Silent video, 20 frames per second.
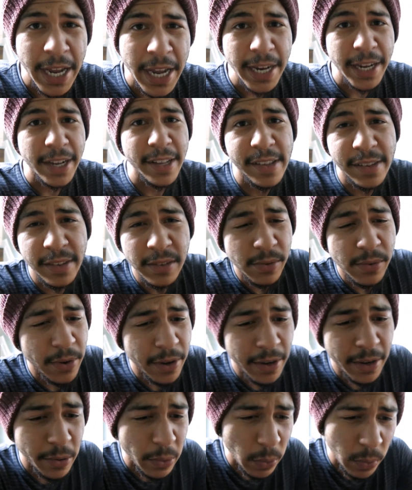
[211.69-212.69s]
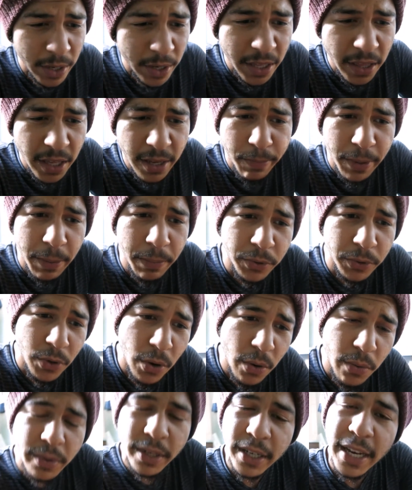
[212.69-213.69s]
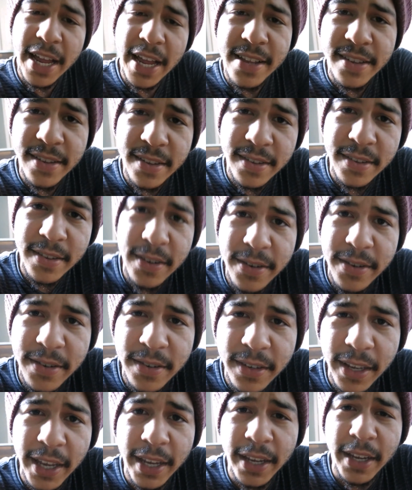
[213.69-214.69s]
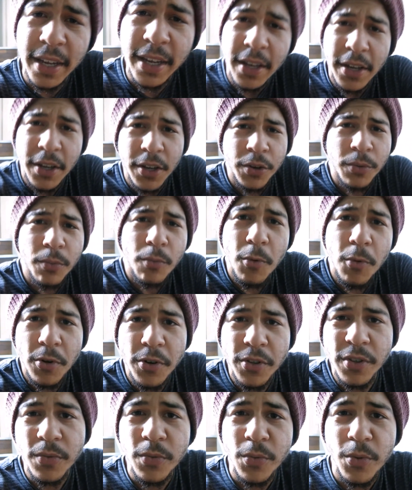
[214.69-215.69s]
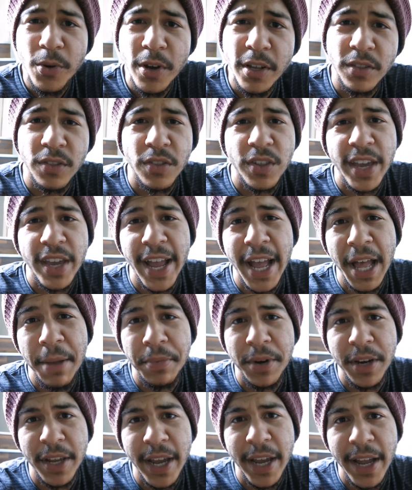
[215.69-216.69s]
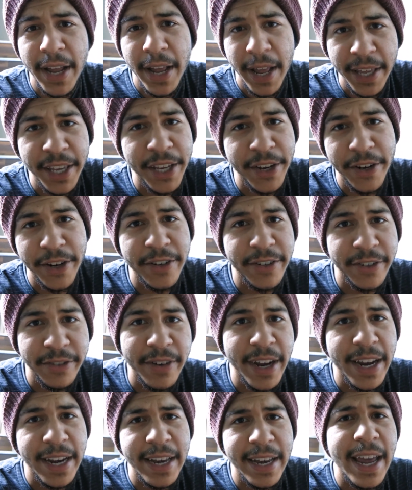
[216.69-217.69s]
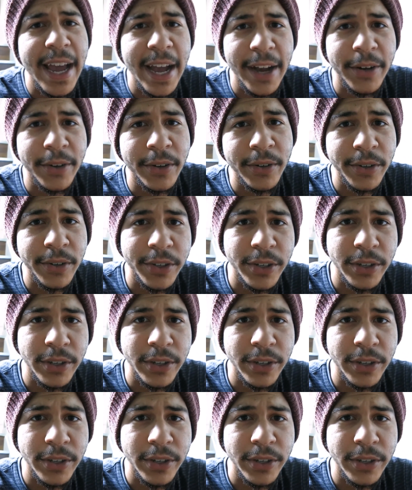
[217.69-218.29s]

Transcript: Because what I think people don't realize is there's more than one thing happening here right now,